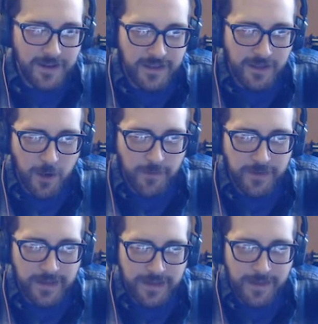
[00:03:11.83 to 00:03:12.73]
anything.
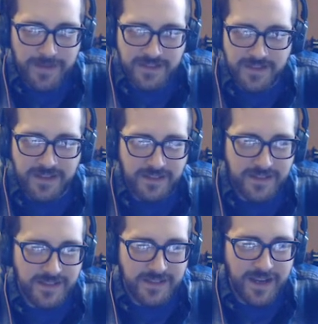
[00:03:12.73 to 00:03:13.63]
Hopefully, that means
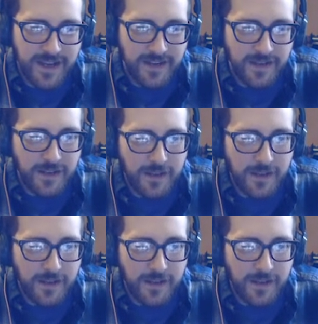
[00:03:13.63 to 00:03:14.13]
nothing's inside.